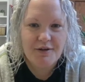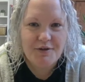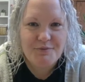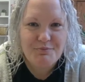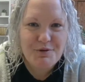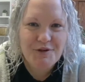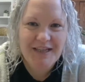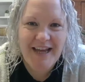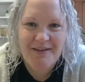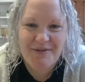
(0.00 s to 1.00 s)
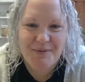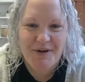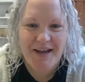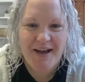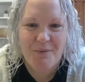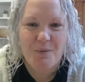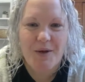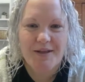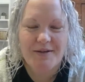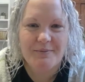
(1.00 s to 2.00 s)
Good morning, everyone, and
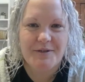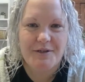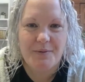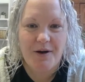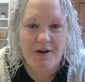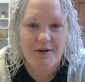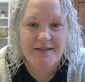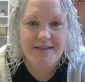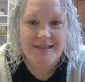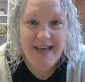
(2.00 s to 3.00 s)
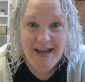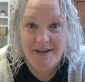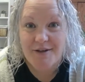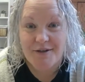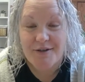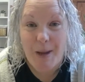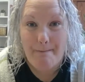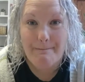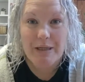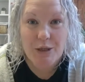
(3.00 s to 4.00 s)
welcome to our second
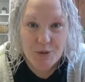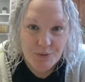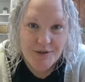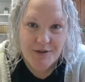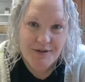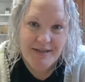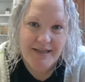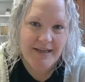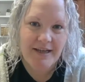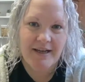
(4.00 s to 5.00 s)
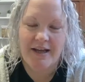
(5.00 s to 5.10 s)
Blue Sunday.